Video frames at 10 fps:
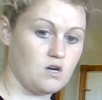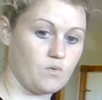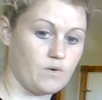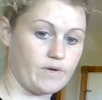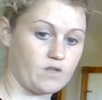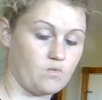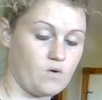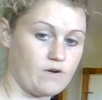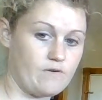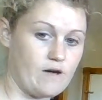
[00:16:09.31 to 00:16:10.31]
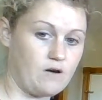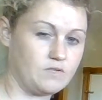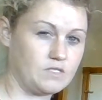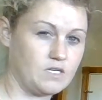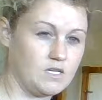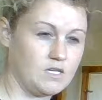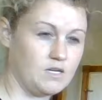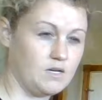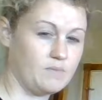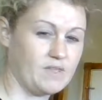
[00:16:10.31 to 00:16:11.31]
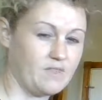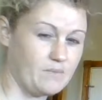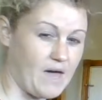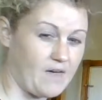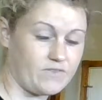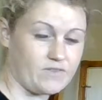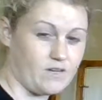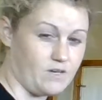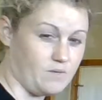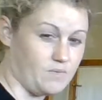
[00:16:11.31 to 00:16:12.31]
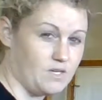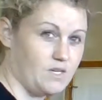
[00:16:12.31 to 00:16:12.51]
where we get the water out, in the bathtub,